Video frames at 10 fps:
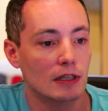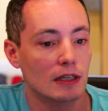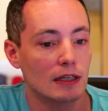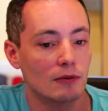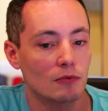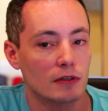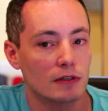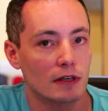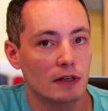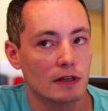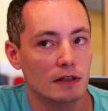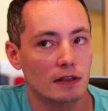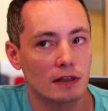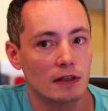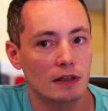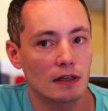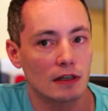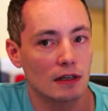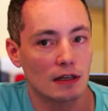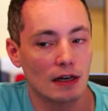it was, I
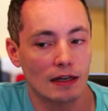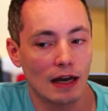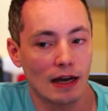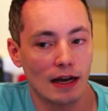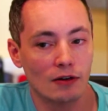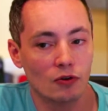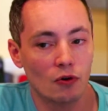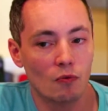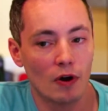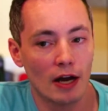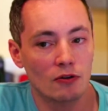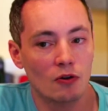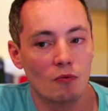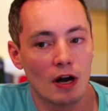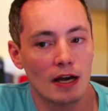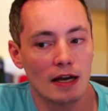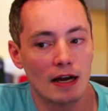don't know why